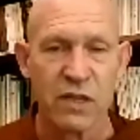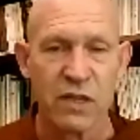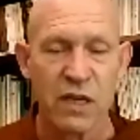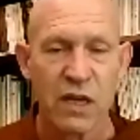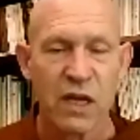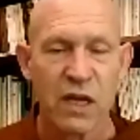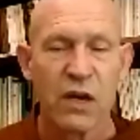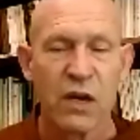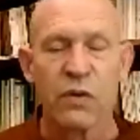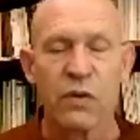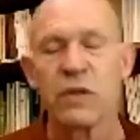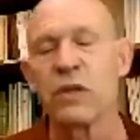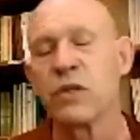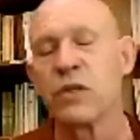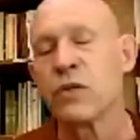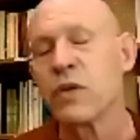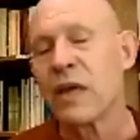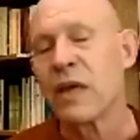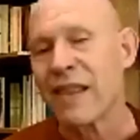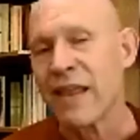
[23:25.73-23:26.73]
When you're doing
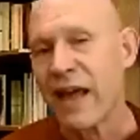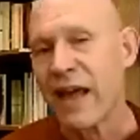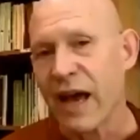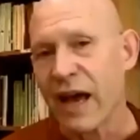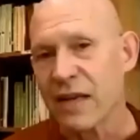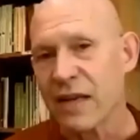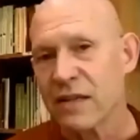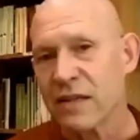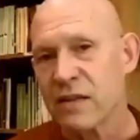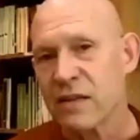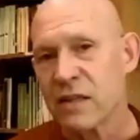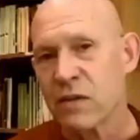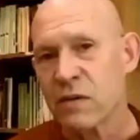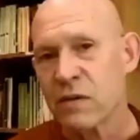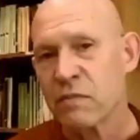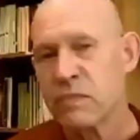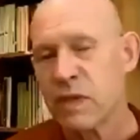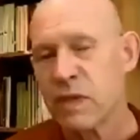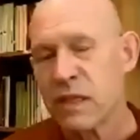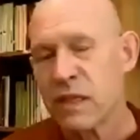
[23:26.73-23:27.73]
that, then
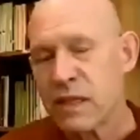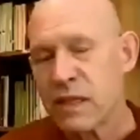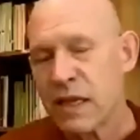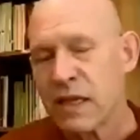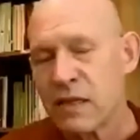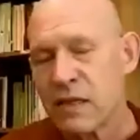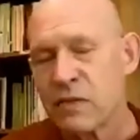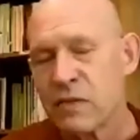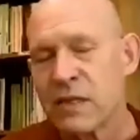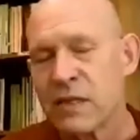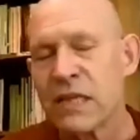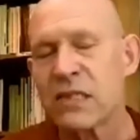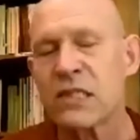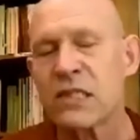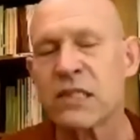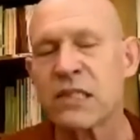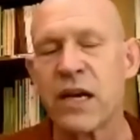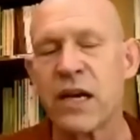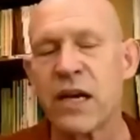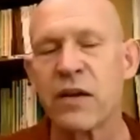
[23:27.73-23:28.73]
you
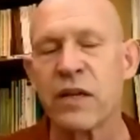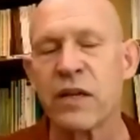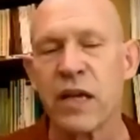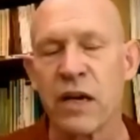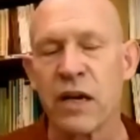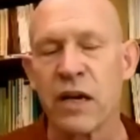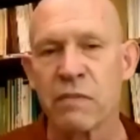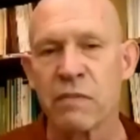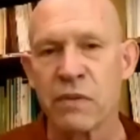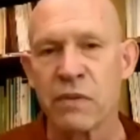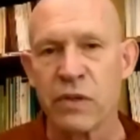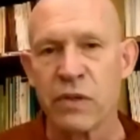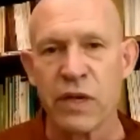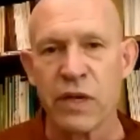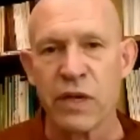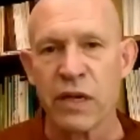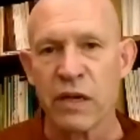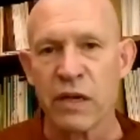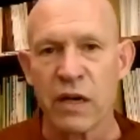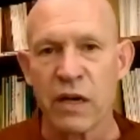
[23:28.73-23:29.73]
necessarily are
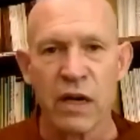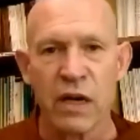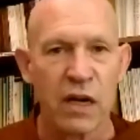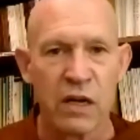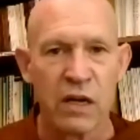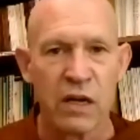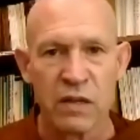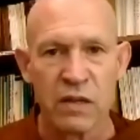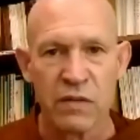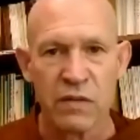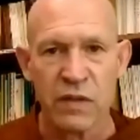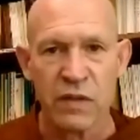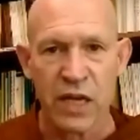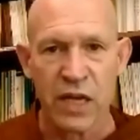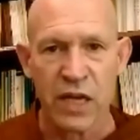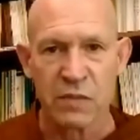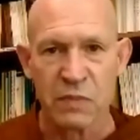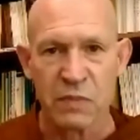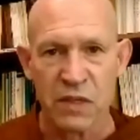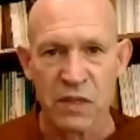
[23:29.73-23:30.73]
employing all of the
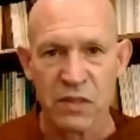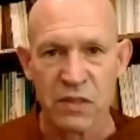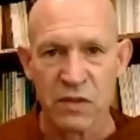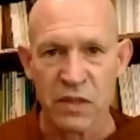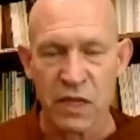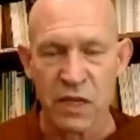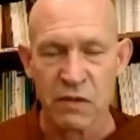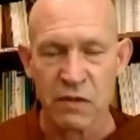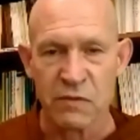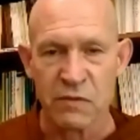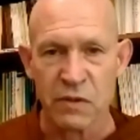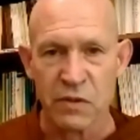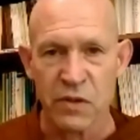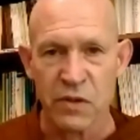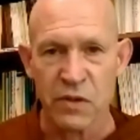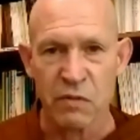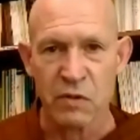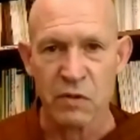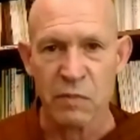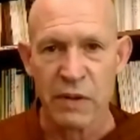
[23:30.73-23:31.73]
aspects of the Eightfold
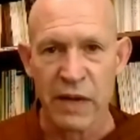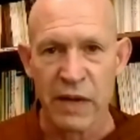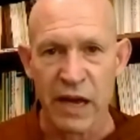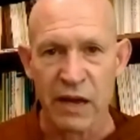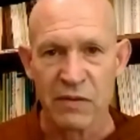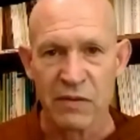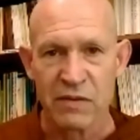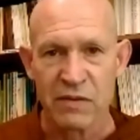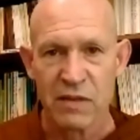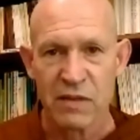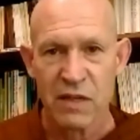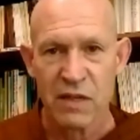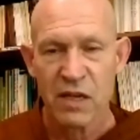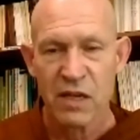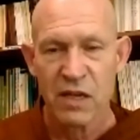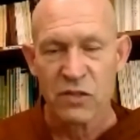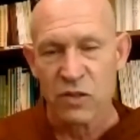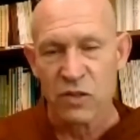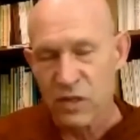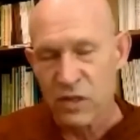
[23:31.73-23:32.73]
Noble Path.
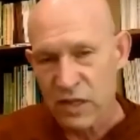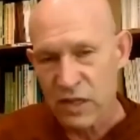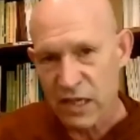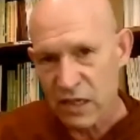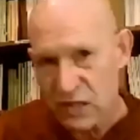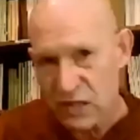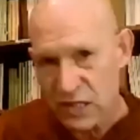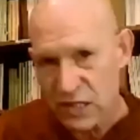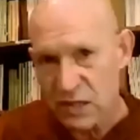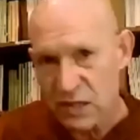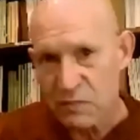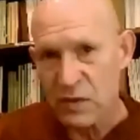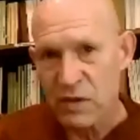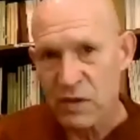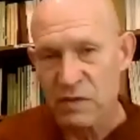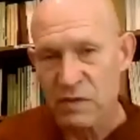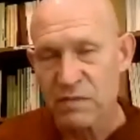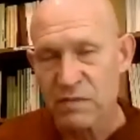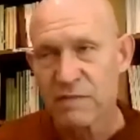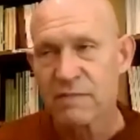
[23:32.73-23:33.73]
So there's like a
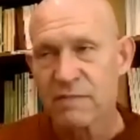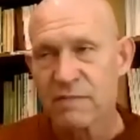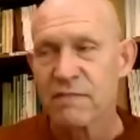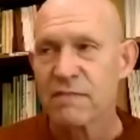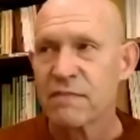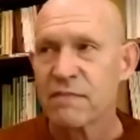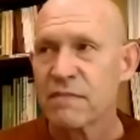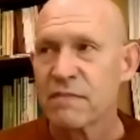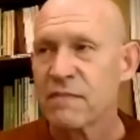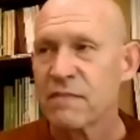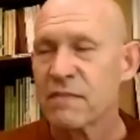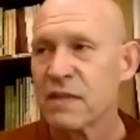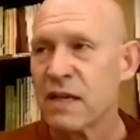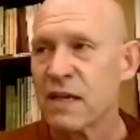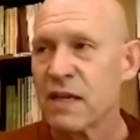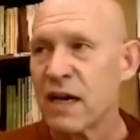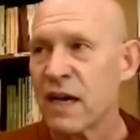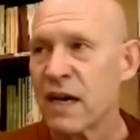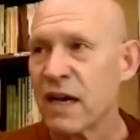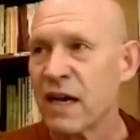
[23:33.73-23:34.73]
simple,
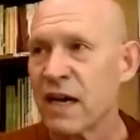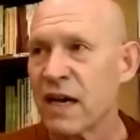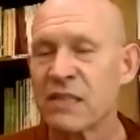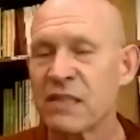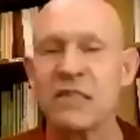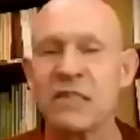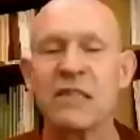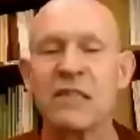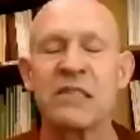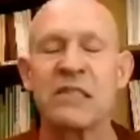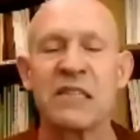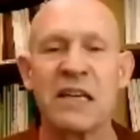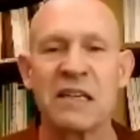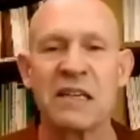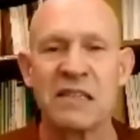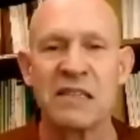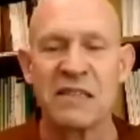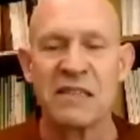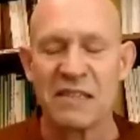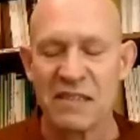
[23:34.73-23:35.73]
a
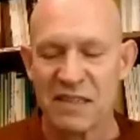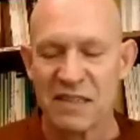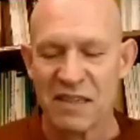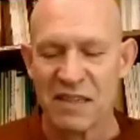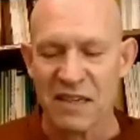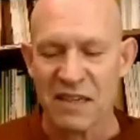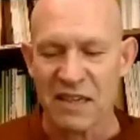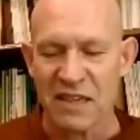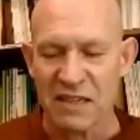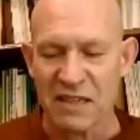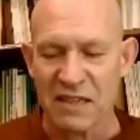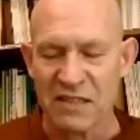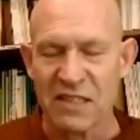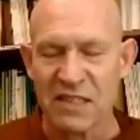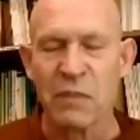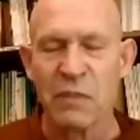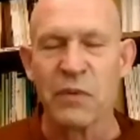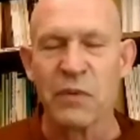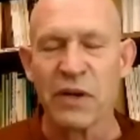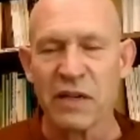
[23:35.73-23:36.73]
succinct
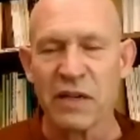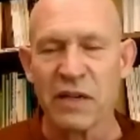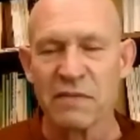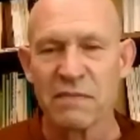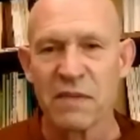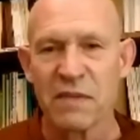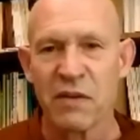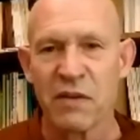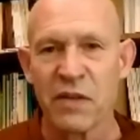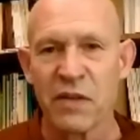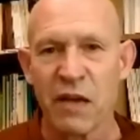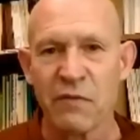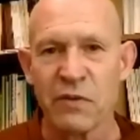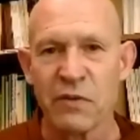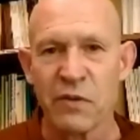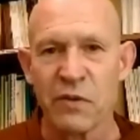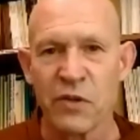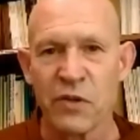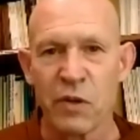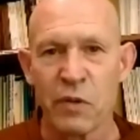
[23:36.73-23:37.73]
summary of the
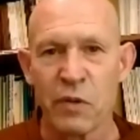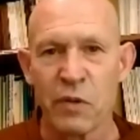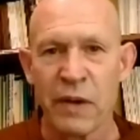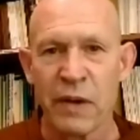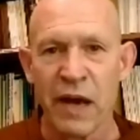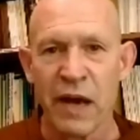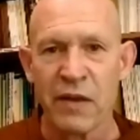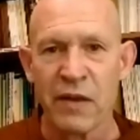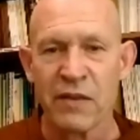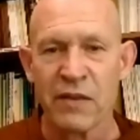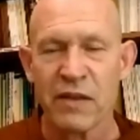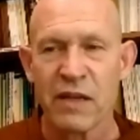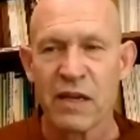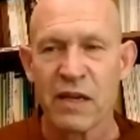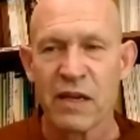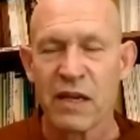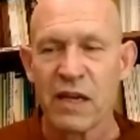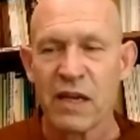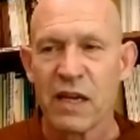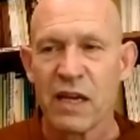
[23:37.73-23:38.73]
Eightfold Noble Path,
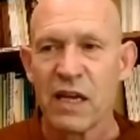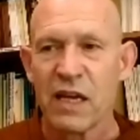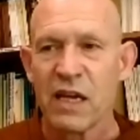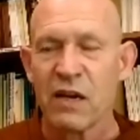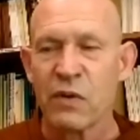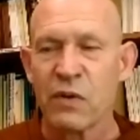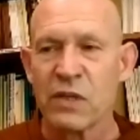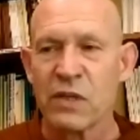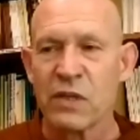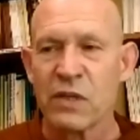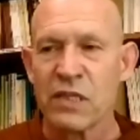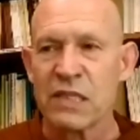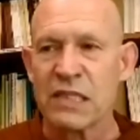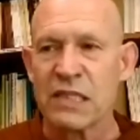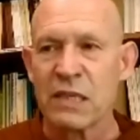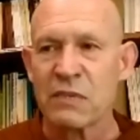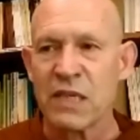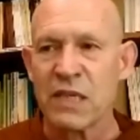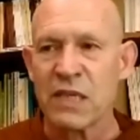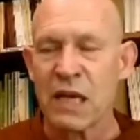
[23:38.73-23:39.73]
which is
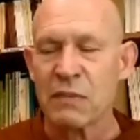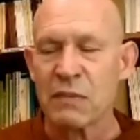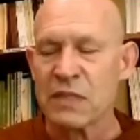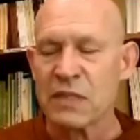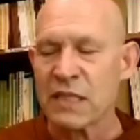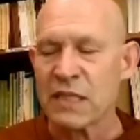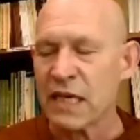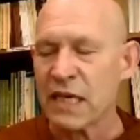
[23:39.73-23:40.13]
sometimes